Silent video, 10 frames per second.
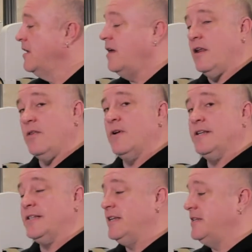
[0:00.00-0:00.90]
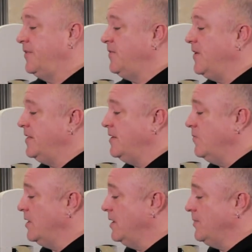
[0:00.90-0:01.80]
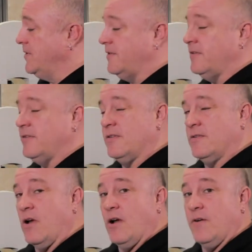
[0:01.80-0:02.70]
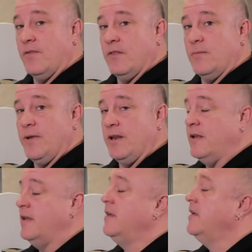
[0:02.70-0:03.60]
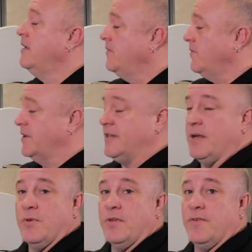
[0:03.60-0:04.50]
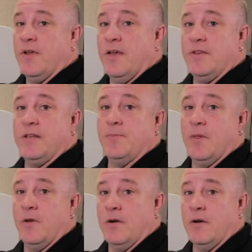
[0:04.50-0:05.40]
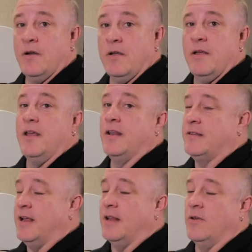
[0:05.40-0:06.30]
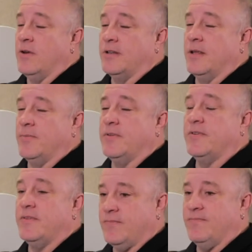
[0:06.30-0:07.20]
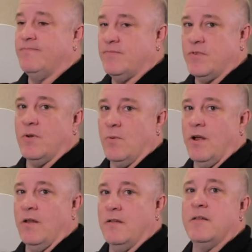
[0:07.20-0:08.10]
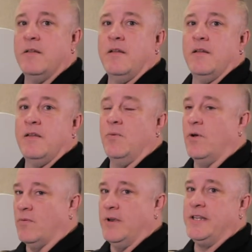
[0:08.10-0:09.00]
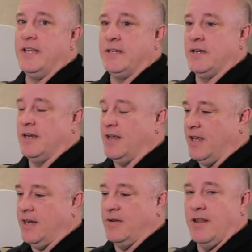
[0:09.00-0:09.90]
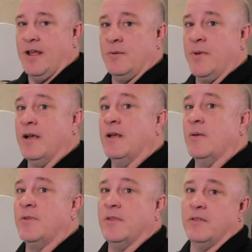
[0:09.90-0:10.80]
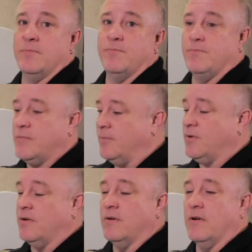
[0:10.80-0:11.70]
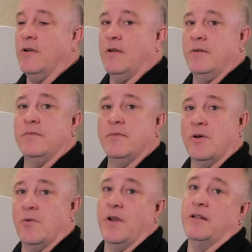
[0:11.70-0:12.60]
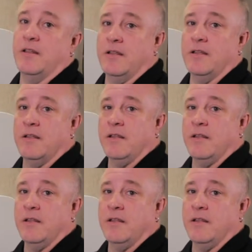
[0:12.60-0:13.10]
Another reason is if you find that one of your positions is off a little bit. For example, if you have the tip loader and it's not loading tips so well, you want to reteach it and get it lined back up so the tips are on correctly.